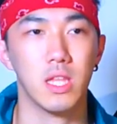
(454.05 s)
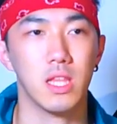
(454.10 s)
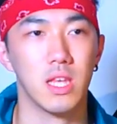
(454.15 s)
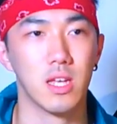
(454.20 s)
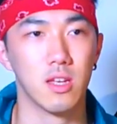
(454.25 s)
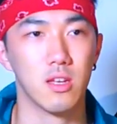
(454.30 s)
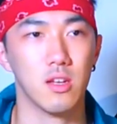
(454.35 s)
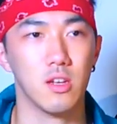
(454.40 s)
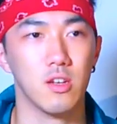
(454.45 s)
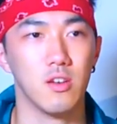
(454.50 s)
like
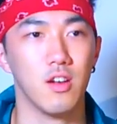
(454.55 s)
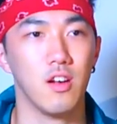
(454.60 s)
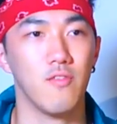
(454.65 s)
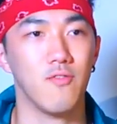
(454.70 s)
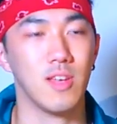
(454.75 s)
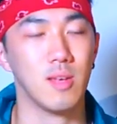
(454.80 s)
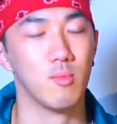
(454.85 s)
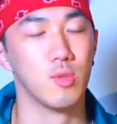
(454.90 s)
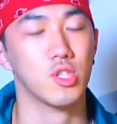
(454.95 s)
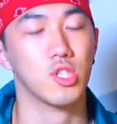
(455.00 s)
a, a
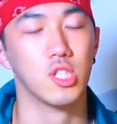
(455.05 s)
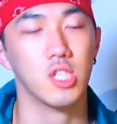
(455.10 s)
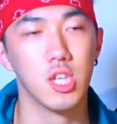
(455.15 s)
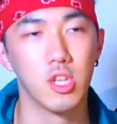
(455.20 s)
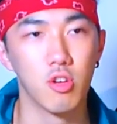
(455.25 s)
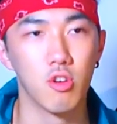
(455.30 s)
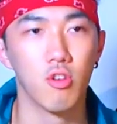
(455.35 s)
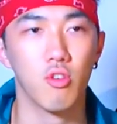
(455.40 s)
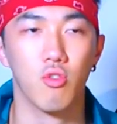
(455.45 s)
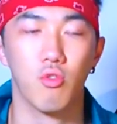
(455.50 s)
famous
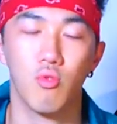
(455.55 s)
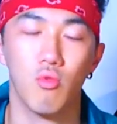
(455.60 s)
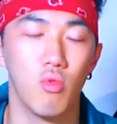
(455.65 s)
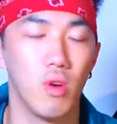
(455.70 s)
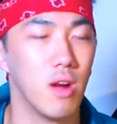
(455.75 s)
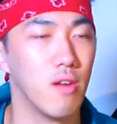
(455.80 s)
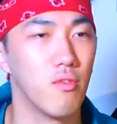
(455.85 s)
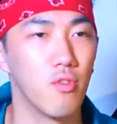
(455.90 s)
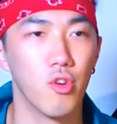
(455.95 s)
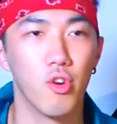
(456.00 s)
singer or
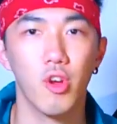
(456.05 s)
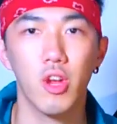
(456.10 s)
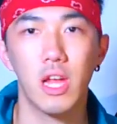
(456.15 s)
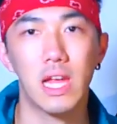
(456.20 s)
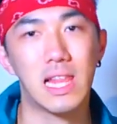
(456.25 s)
whoever.